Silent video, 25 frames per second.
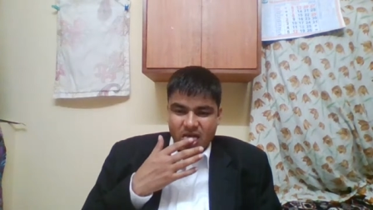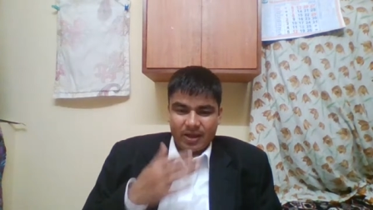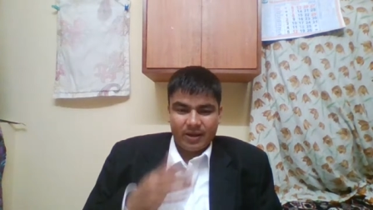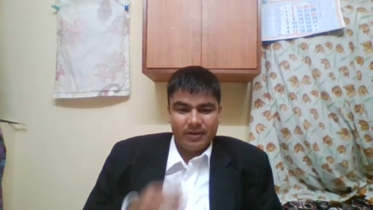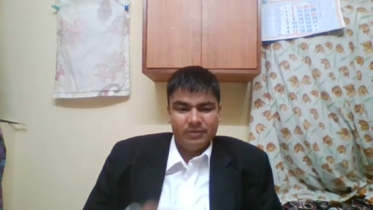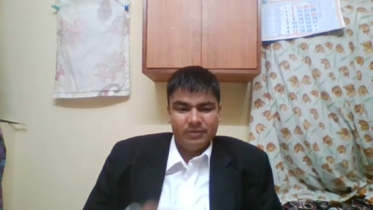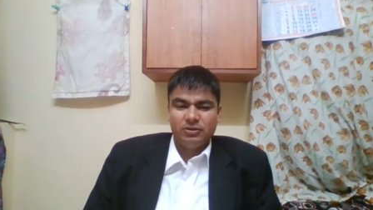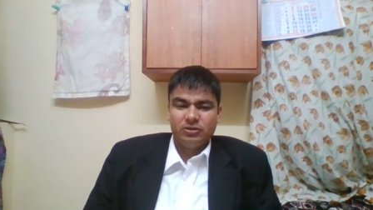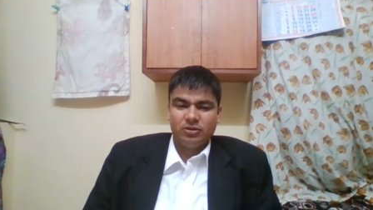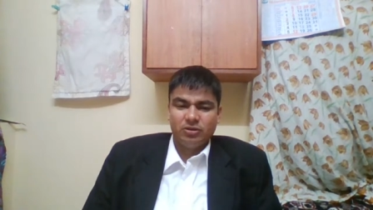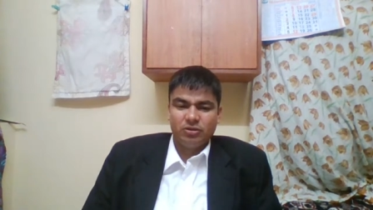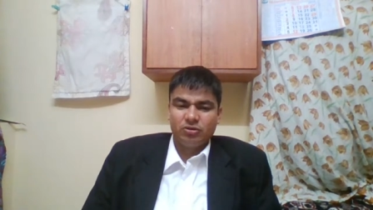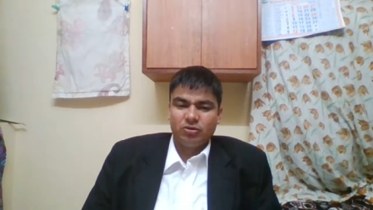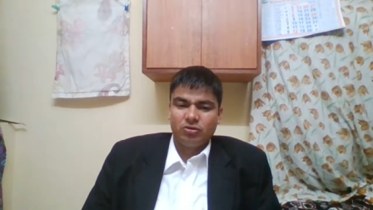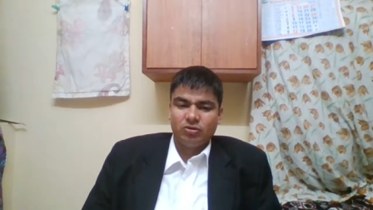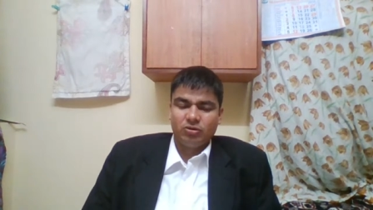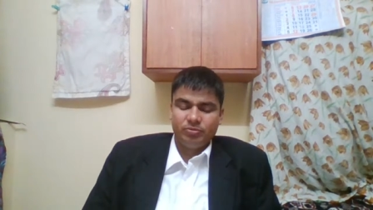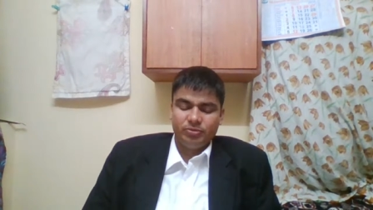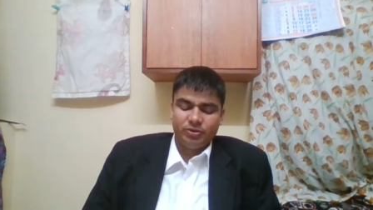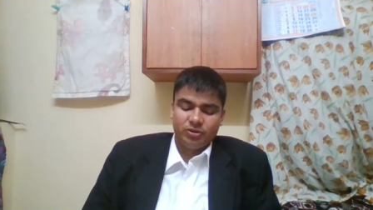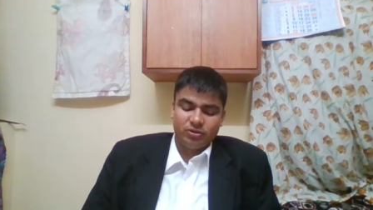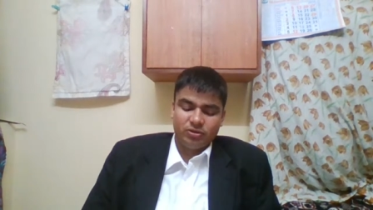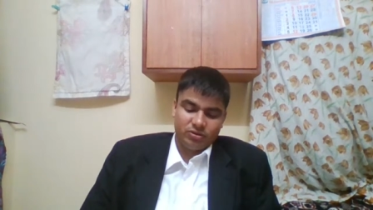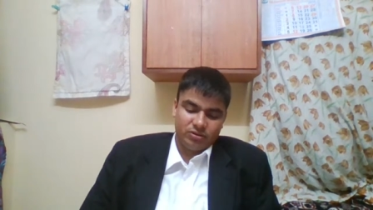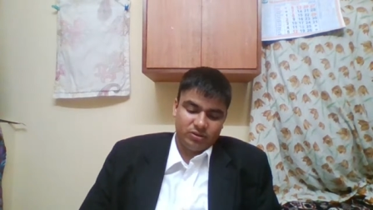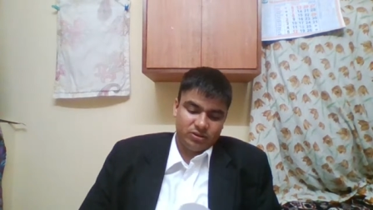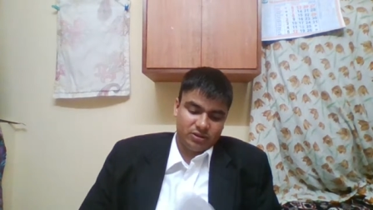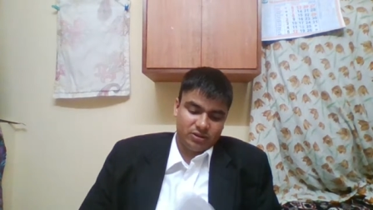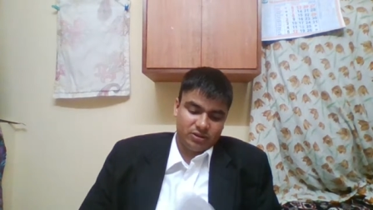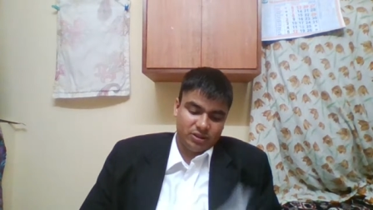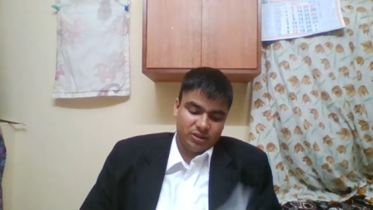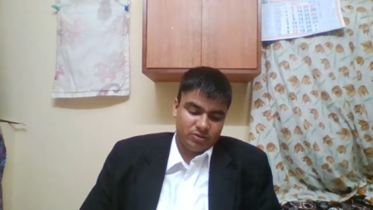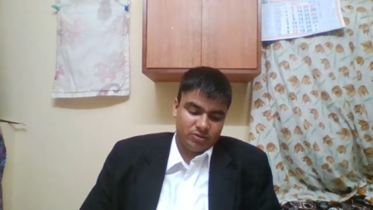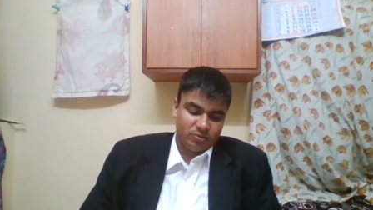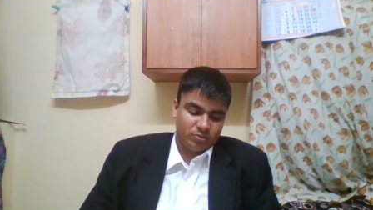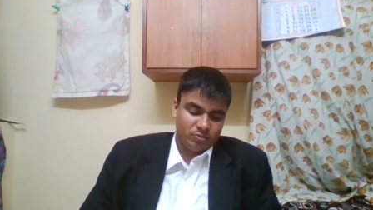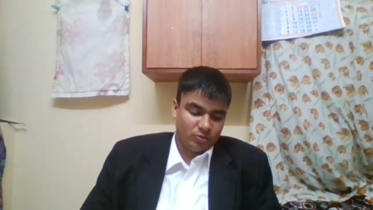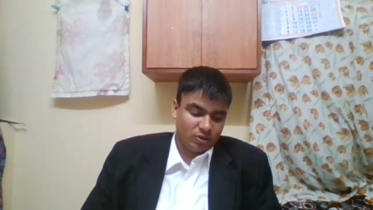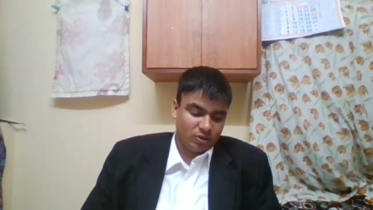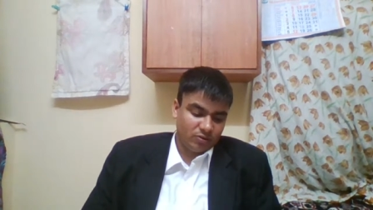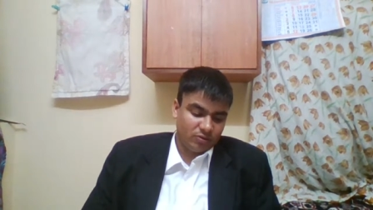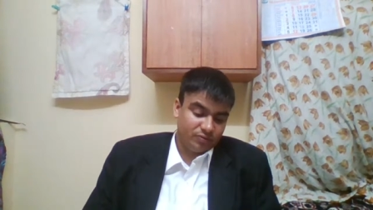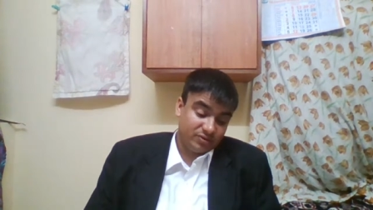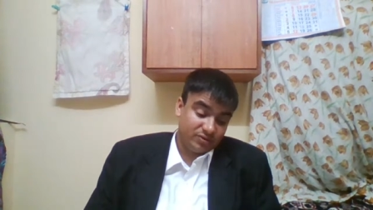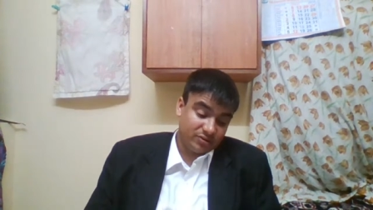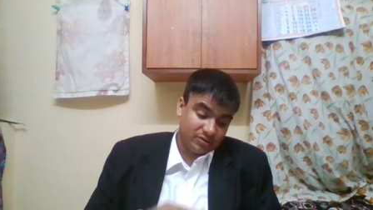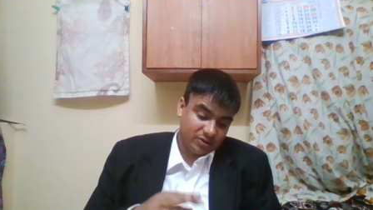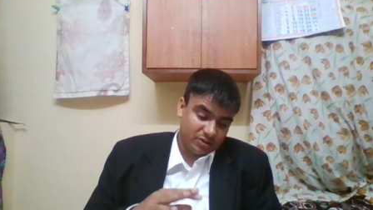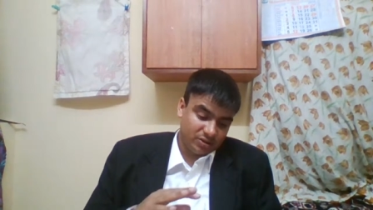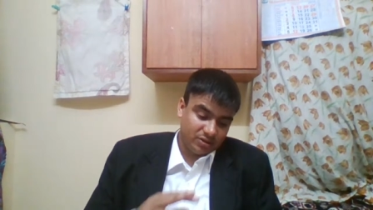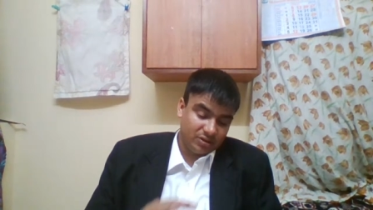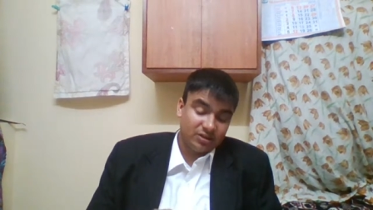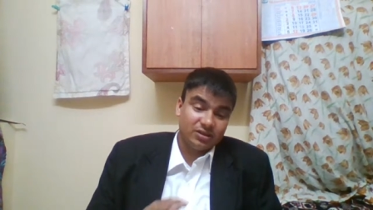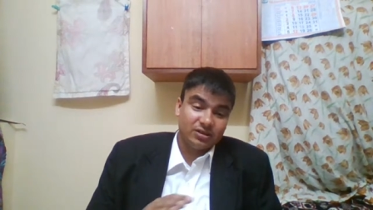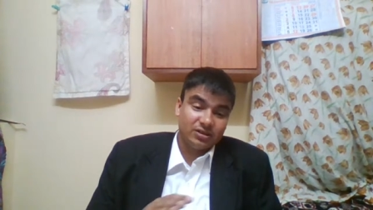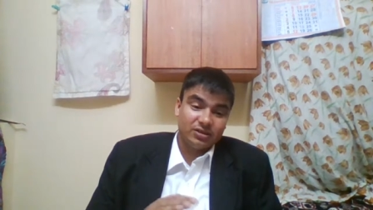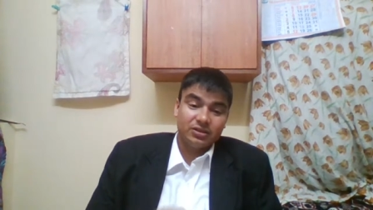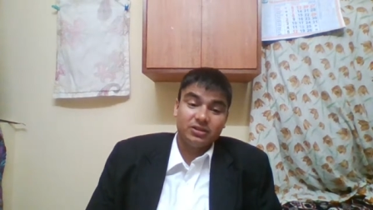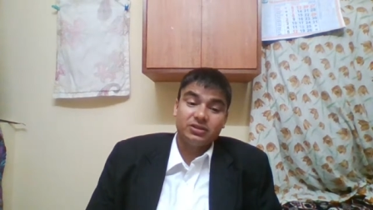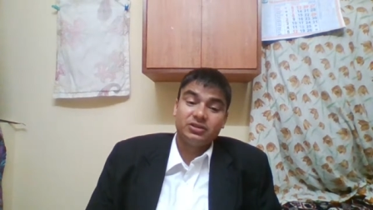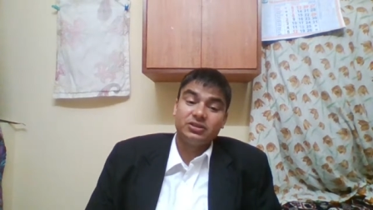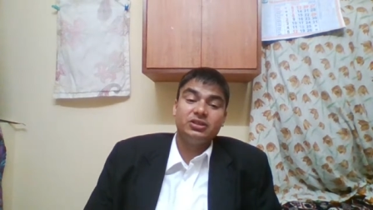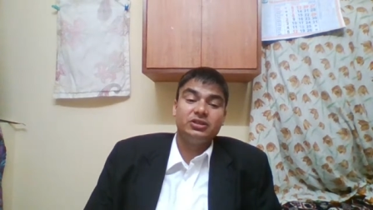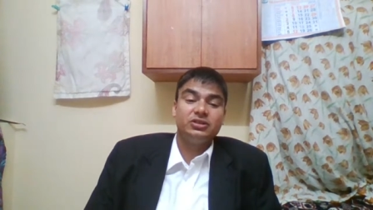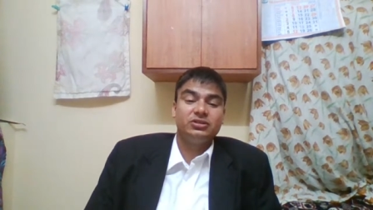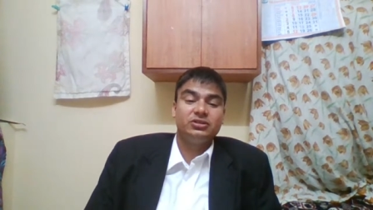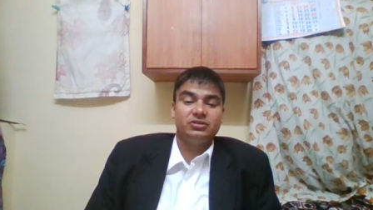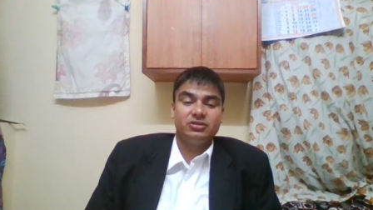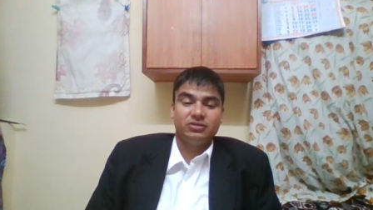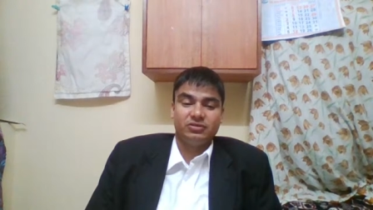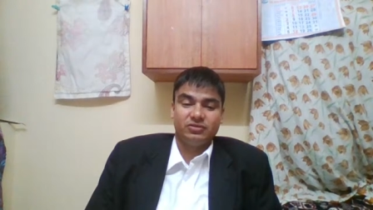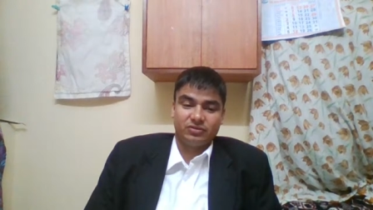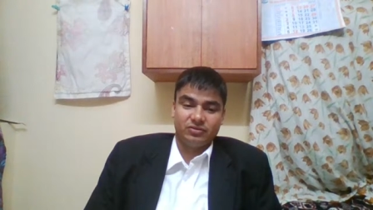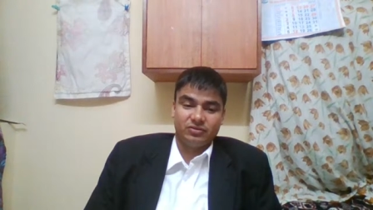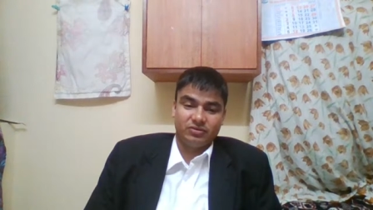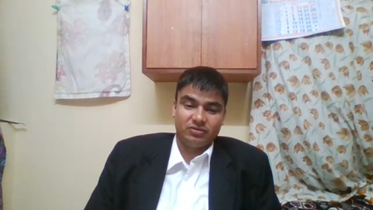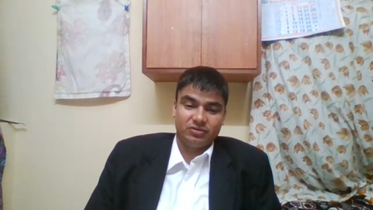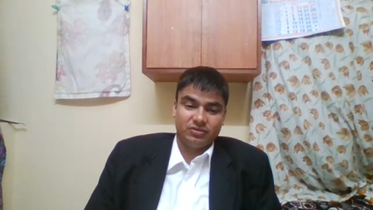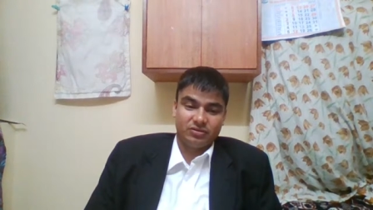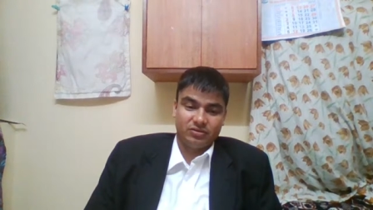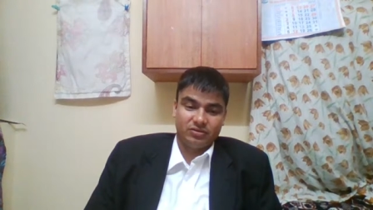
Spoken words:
I will not go because it's more of citizen